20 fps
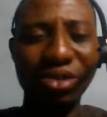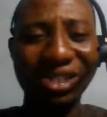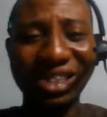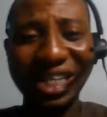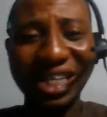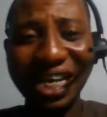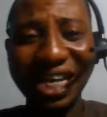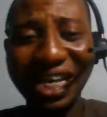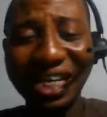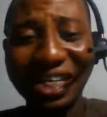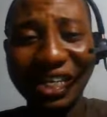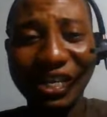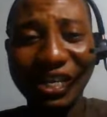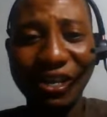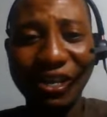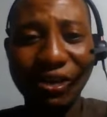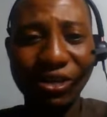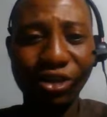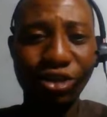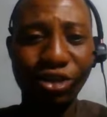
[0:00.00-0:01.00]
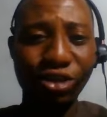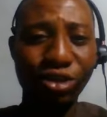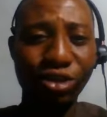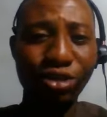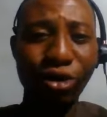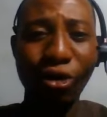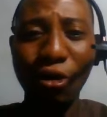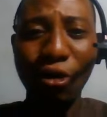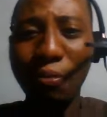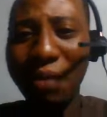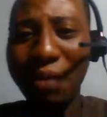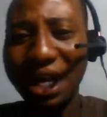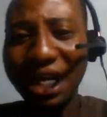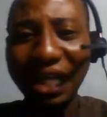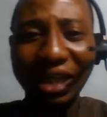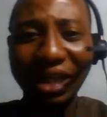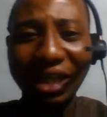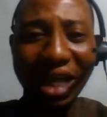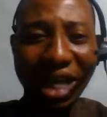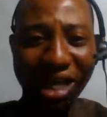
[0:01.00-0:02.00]
to think so
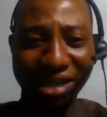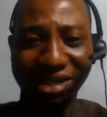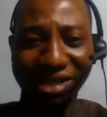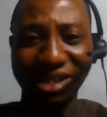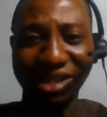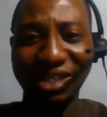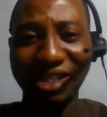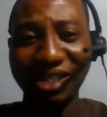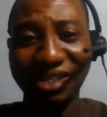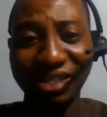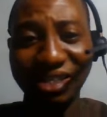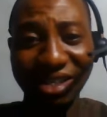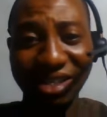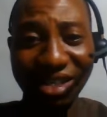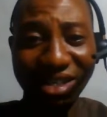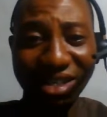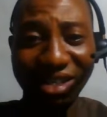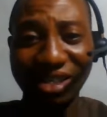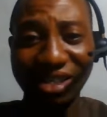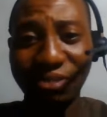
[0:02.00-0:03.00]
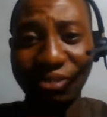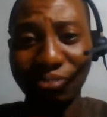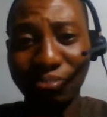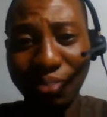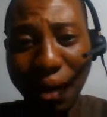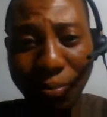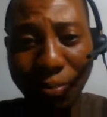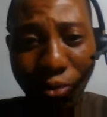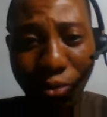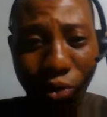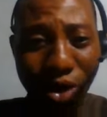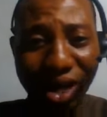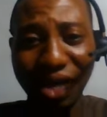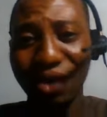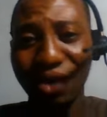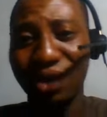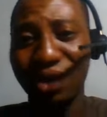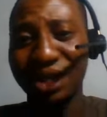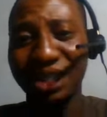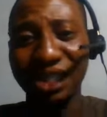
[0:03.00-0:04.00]
many things in his
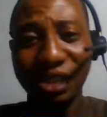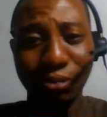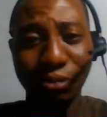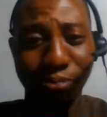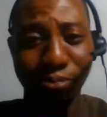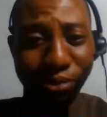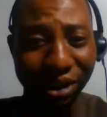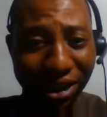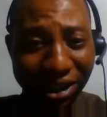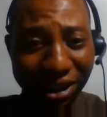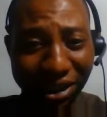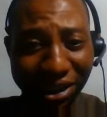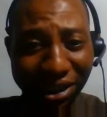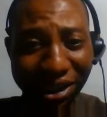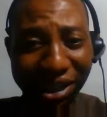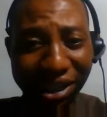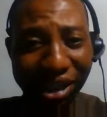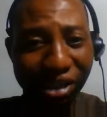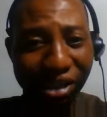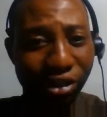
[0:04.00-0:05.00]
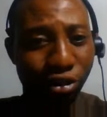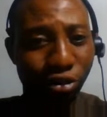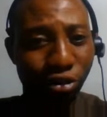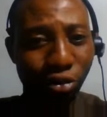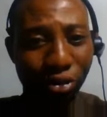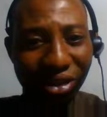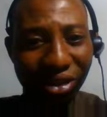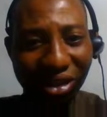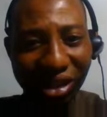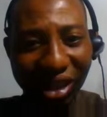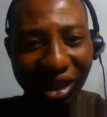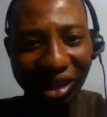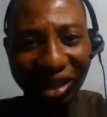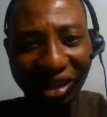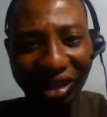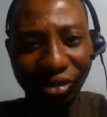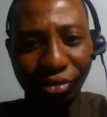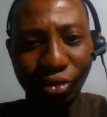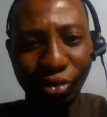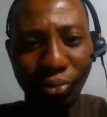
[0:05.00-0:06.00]
memory or in his brain, to think,
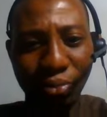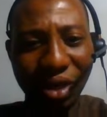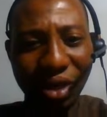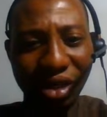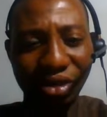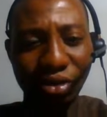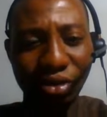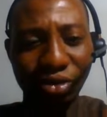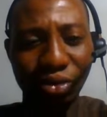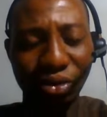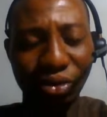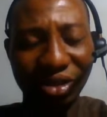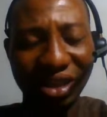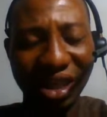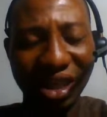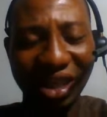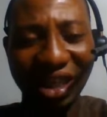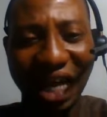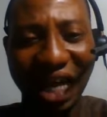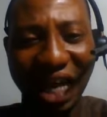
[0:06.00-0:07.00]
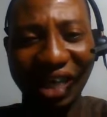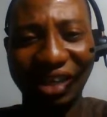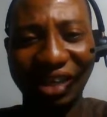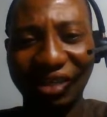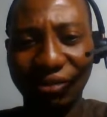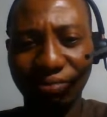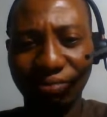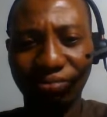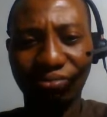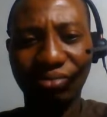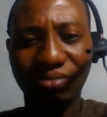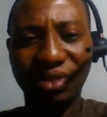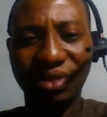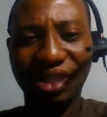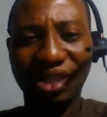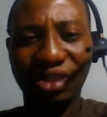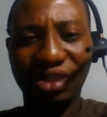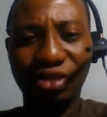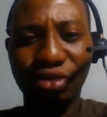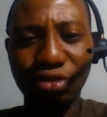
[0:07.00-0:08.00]
to make you to think like
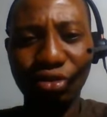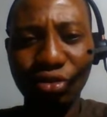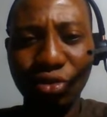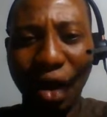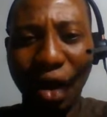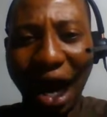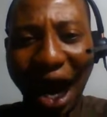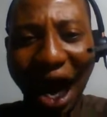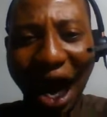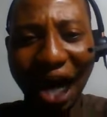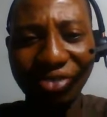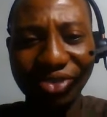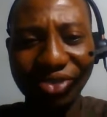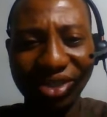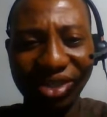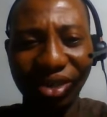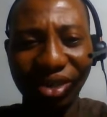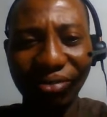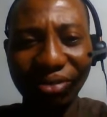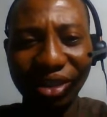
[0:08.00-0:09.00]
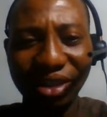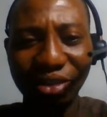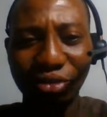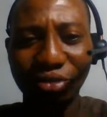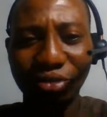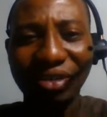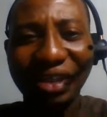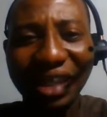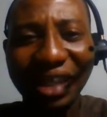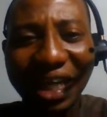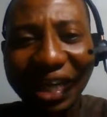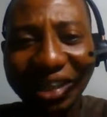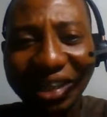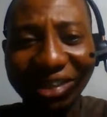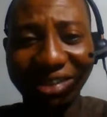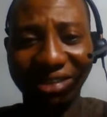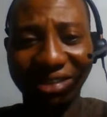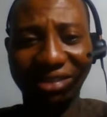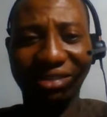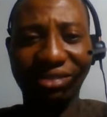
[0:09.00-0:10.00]
you have something to
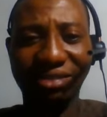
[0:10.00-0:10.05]
gain.